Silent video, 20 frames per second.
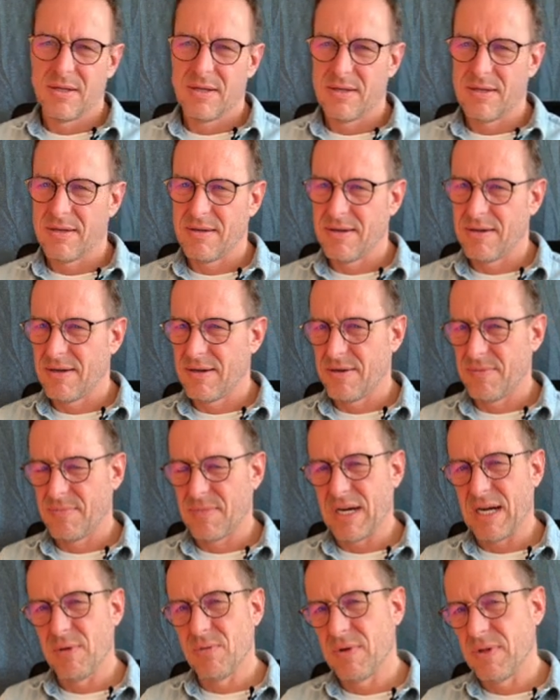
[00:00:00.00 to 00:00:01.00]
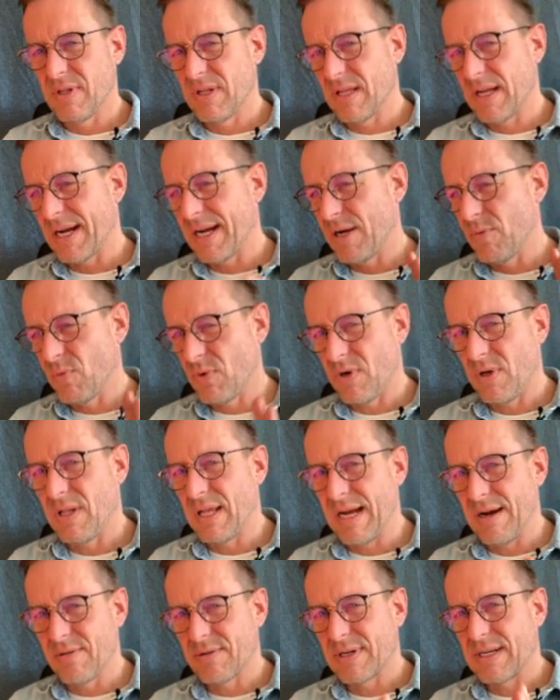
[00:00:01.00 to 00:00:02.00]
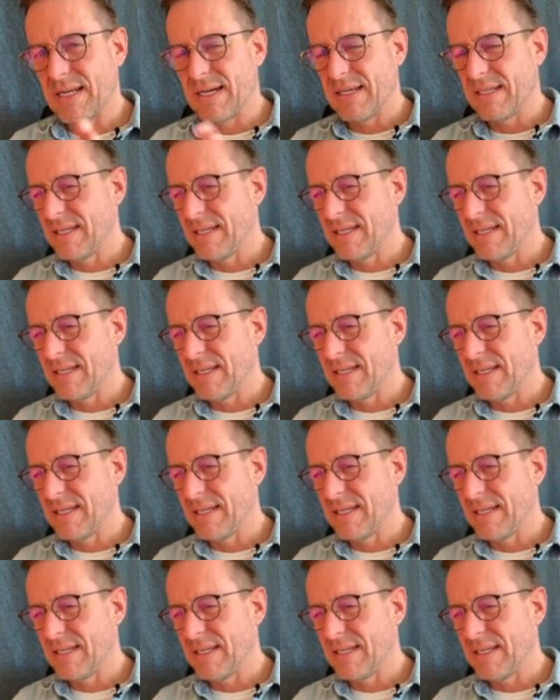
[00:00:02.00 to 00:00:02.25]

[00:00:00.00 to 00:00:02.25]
I will outline